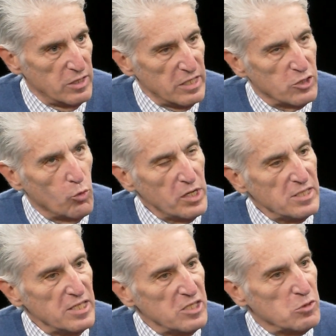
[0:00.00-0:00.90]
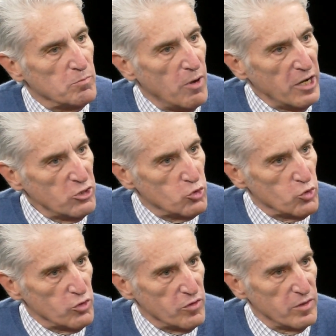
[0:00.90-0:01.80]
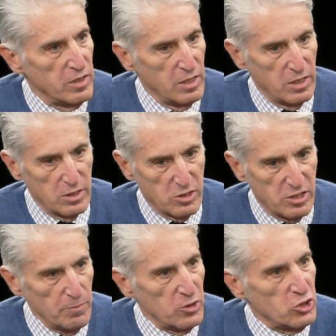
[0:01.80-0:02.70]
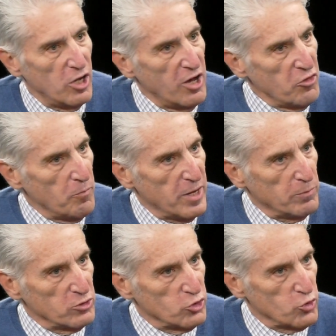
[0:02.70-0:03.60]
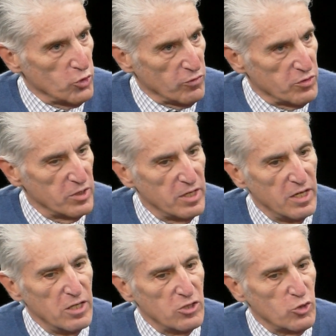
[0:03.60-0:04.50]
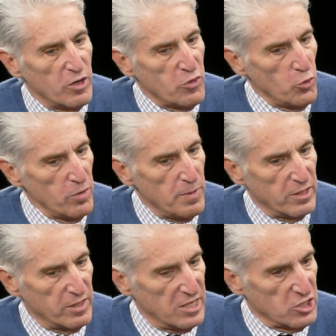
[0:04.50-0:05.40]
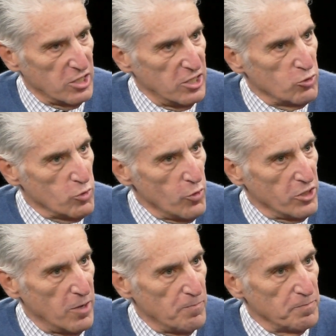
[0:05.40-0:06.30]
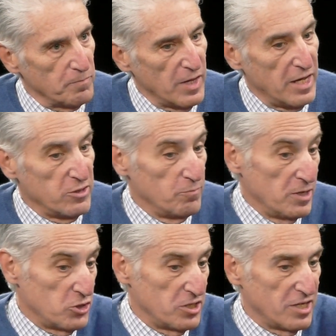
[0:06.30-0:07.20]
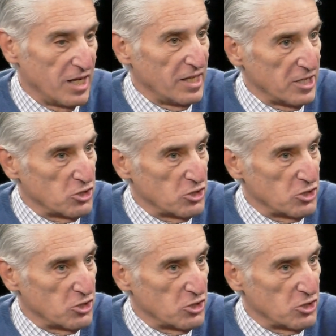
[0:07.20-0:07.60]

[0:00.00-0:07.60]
To what extent is my truth similar to other people's truths? So I thought about as a kid growing up, and you mentioned that I like